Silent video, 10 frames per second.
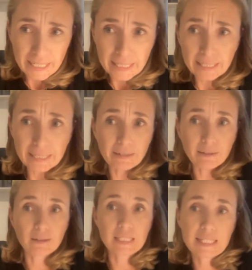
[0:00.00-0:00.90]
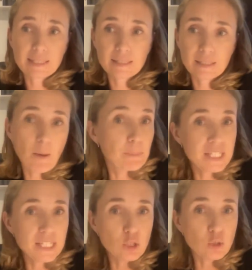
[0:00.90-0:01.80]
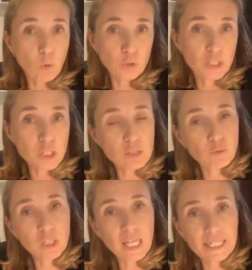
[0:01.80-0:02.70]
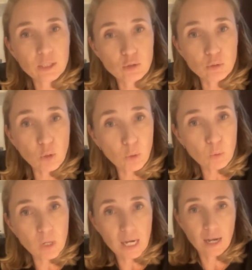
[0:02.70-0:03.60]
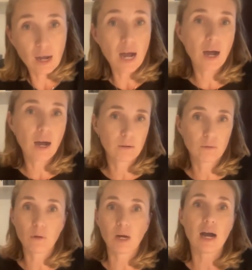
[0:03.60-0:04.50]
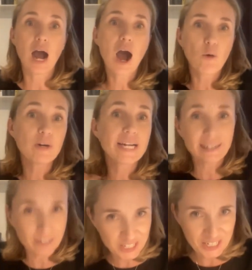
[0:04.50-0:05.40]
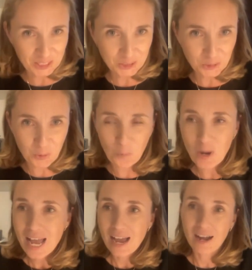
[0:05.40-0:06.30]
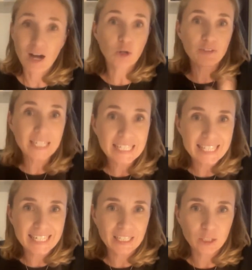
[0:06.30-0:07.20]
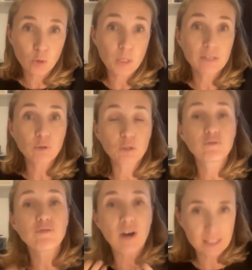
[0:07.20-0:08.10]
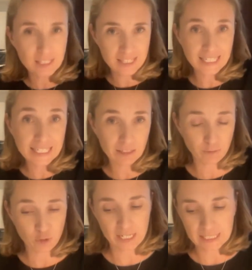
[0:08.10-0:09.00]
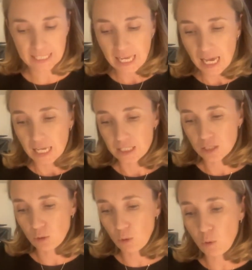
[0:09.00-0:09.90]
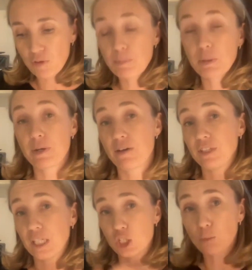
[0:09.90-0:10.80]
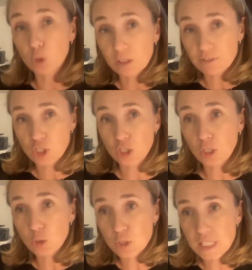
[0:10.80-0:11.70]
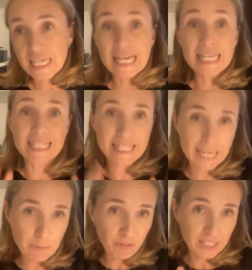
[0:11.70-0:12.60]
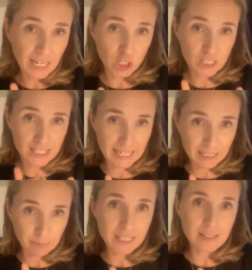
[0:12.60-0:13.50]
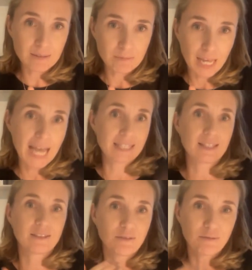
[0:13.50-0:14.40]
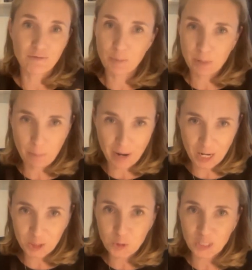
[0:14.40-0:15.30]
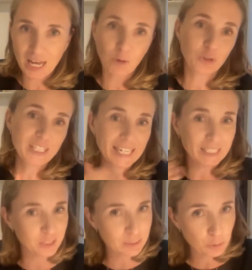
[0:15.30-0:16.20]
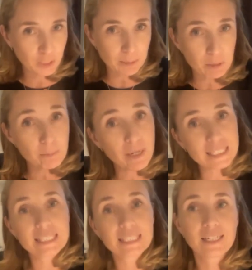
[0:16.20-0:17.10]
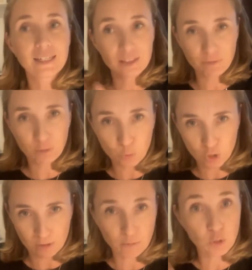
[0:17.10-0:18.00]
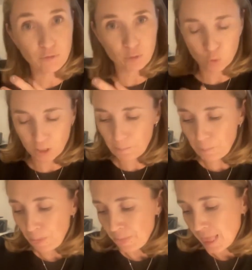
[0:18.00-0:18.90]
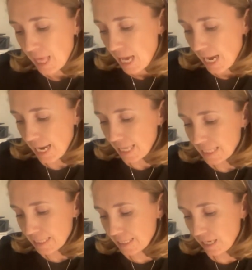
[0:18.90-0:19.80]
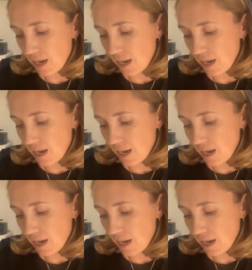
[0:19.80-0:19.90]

some business owners would like to know where they can grow, how quickly they can grow, and what funds they need for that. So we prepare a financial model which includes same financial statements as we prepare during our day-to-day bookkeeping, but in the future, for the future. And